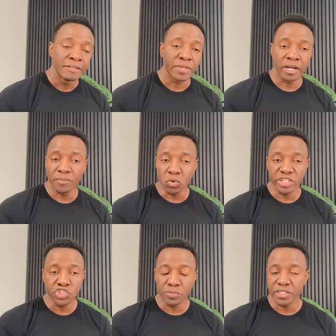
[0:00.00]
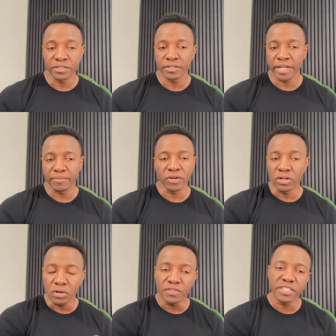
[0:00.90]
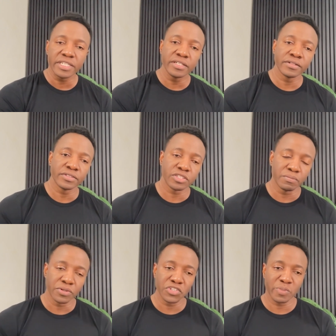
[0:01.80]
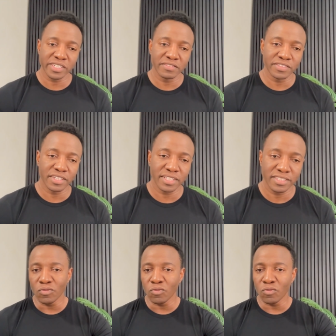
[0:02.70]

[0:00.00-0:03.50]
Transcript: Um, or distributor. Um, I'd love to hear some perspectives on this.